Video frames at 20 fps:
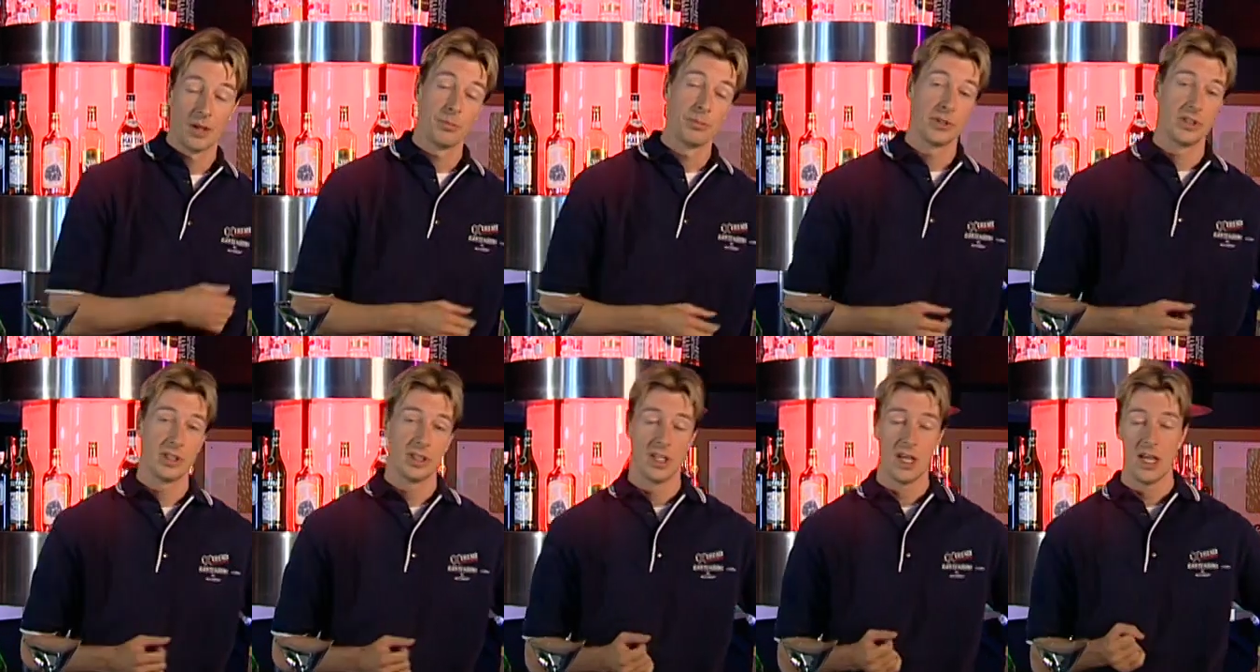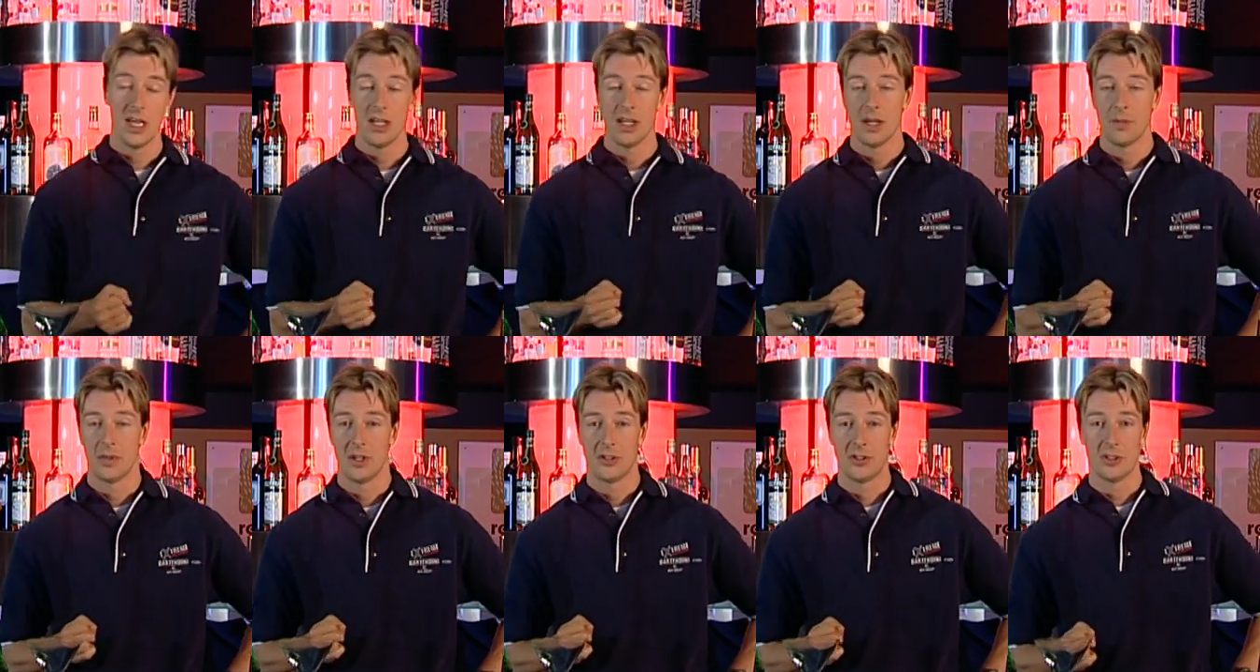But today
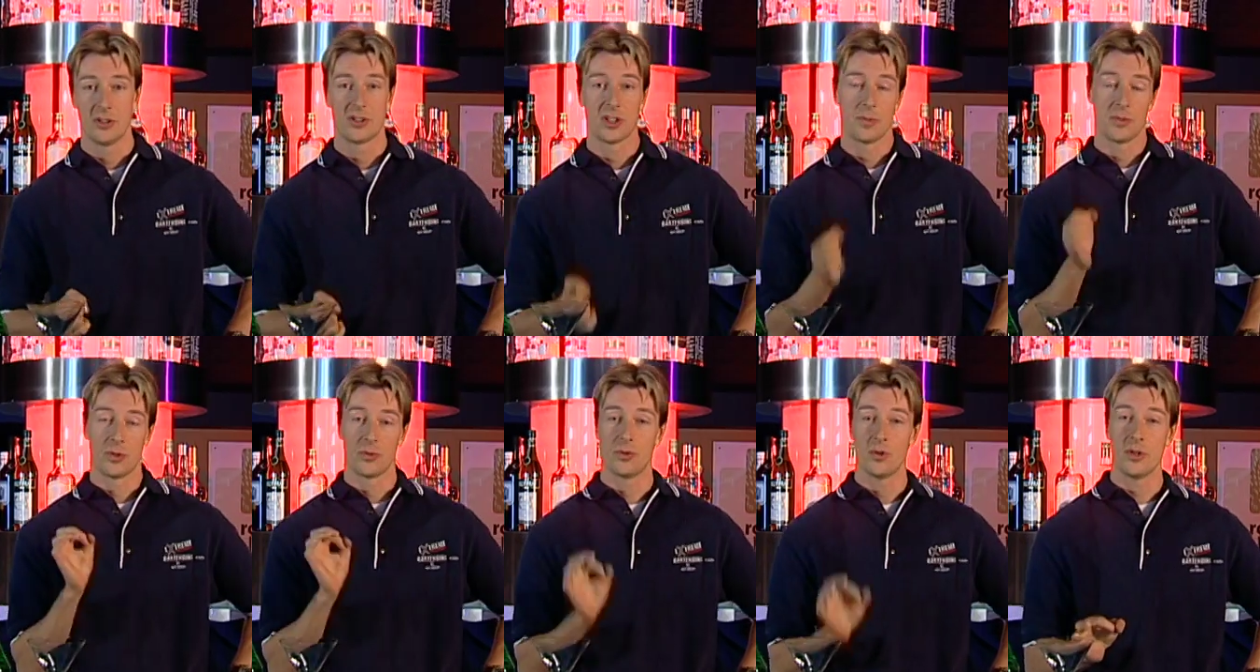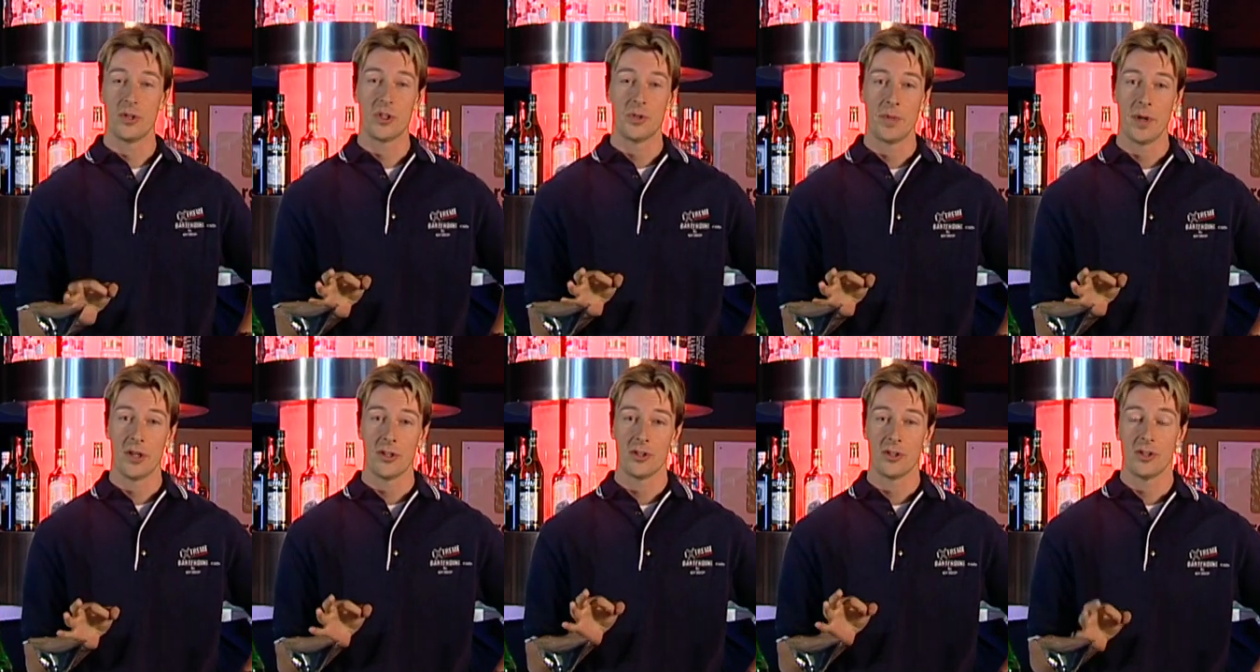I'm going to teach you something really
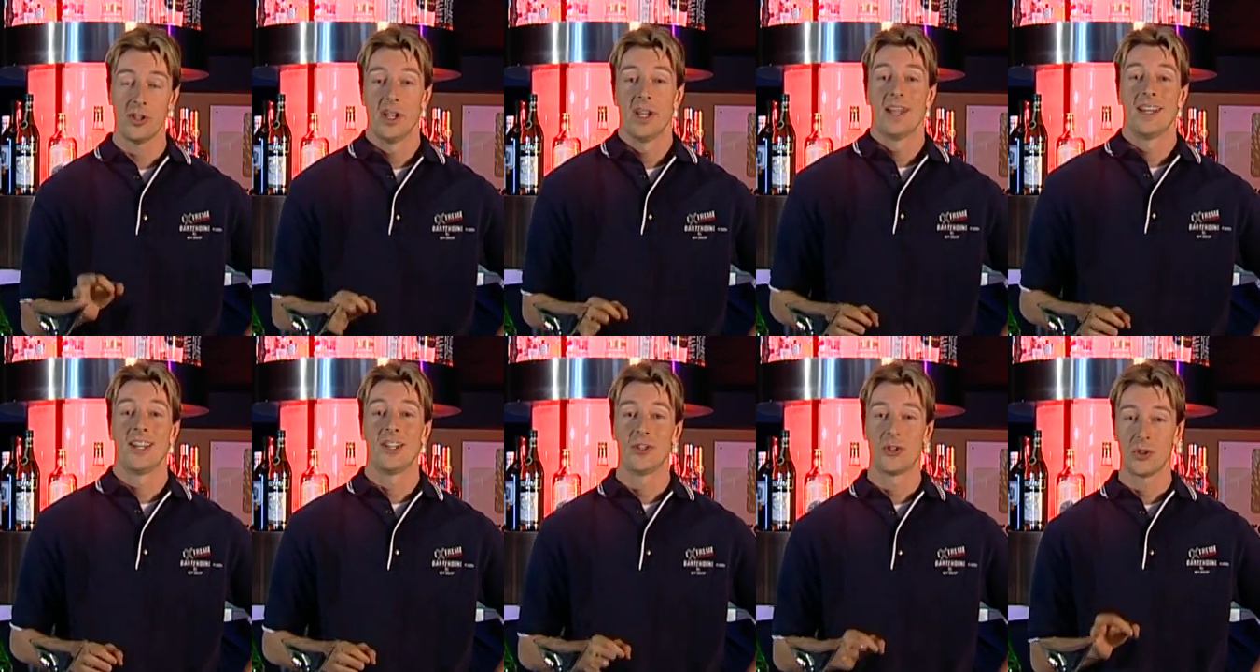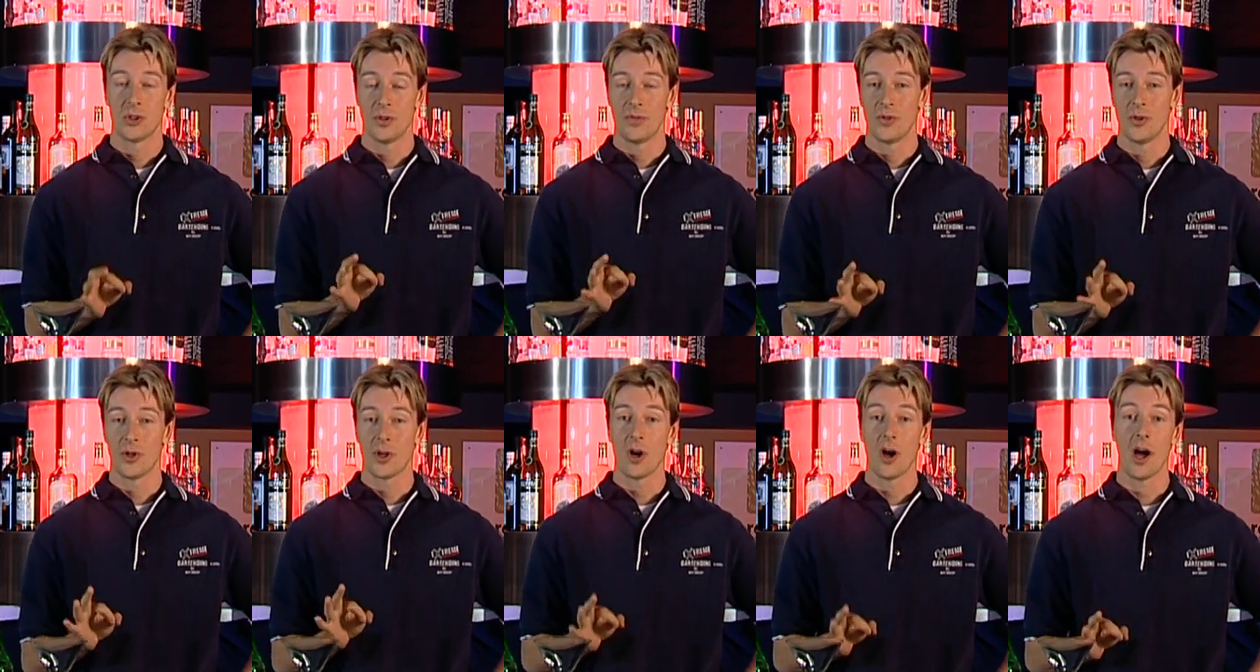special and serve
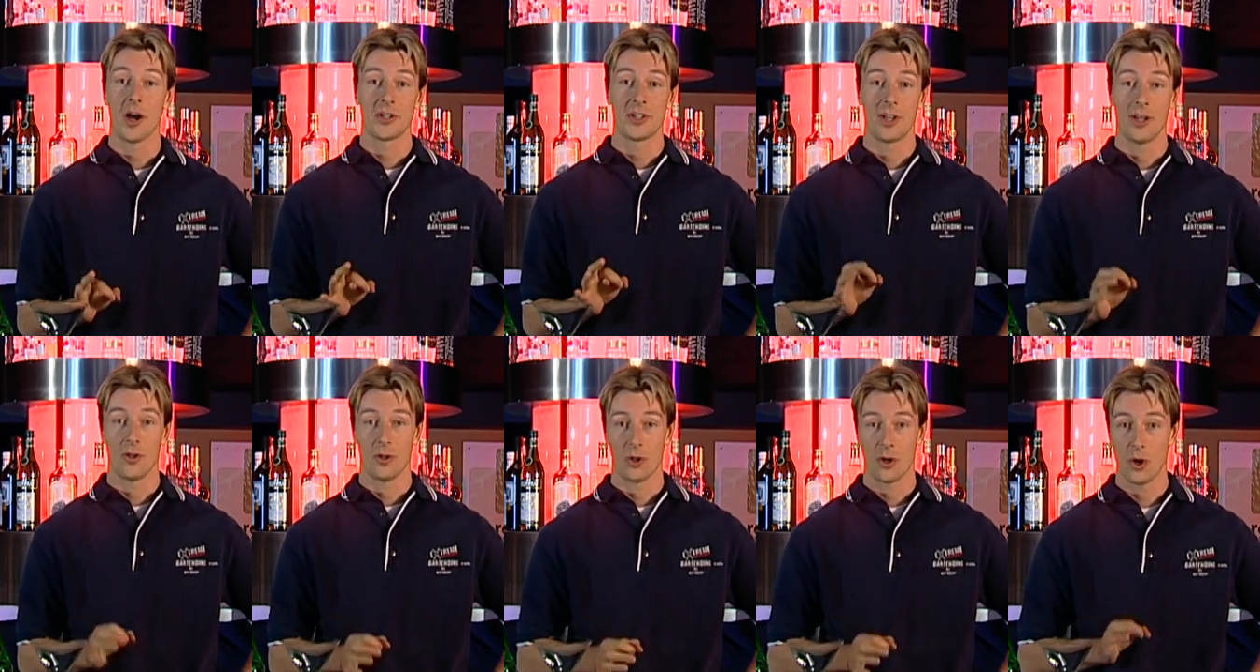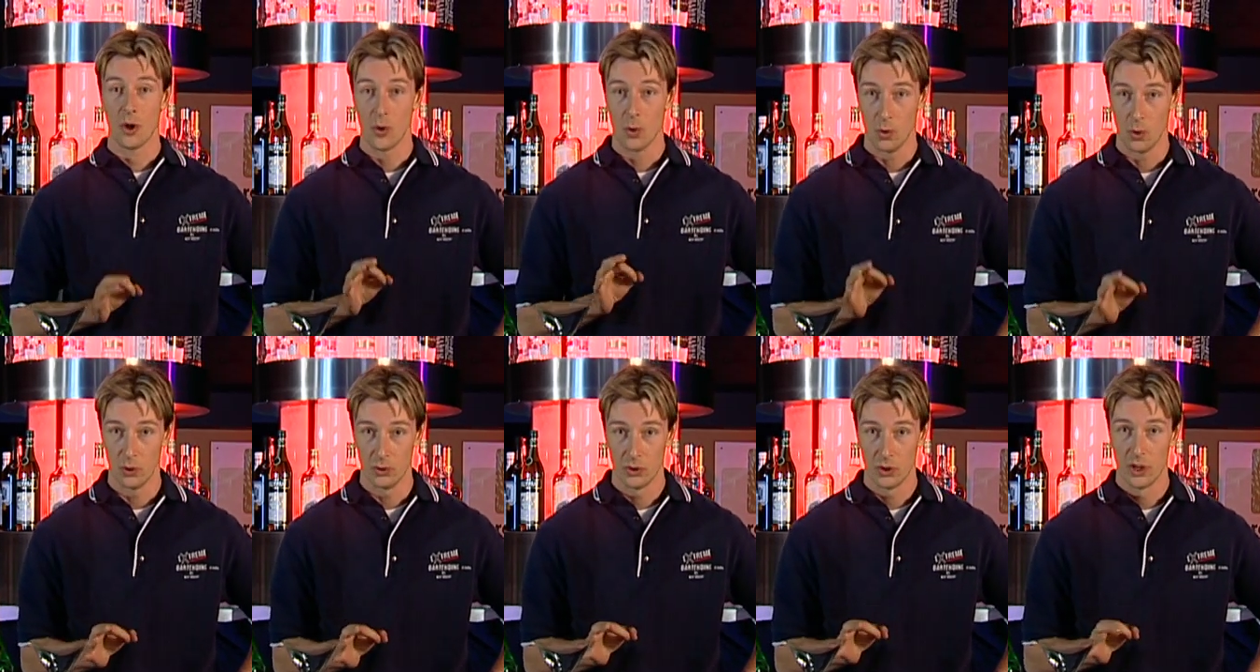you a cocktail
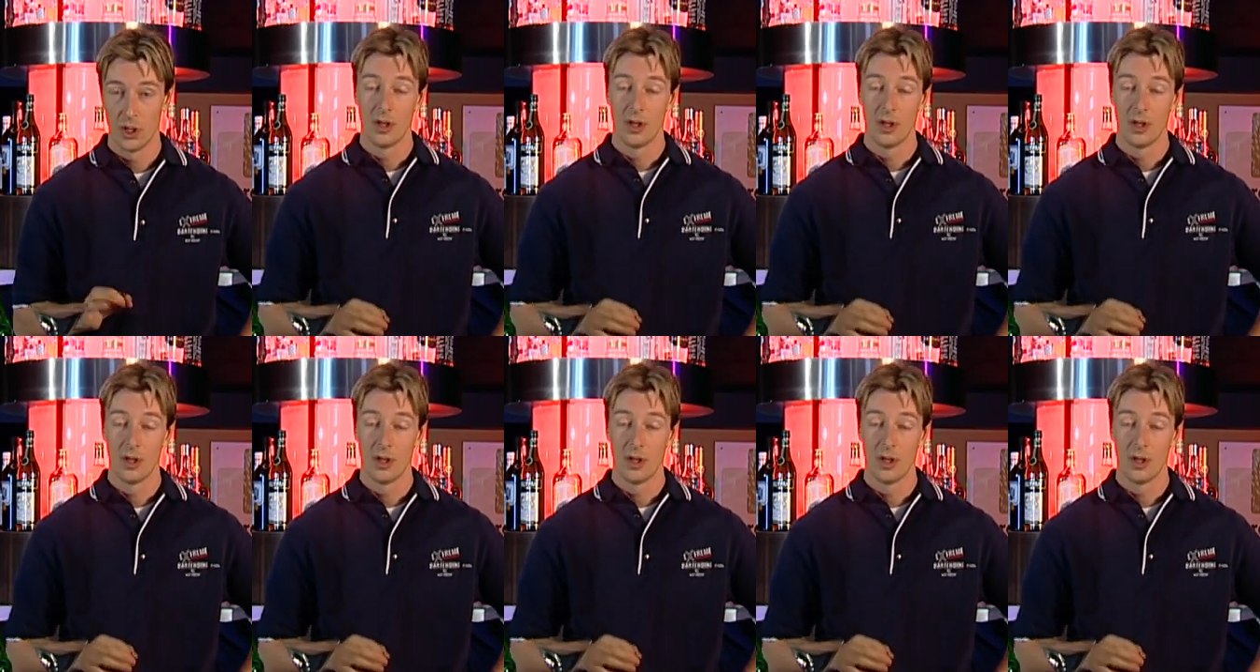cold.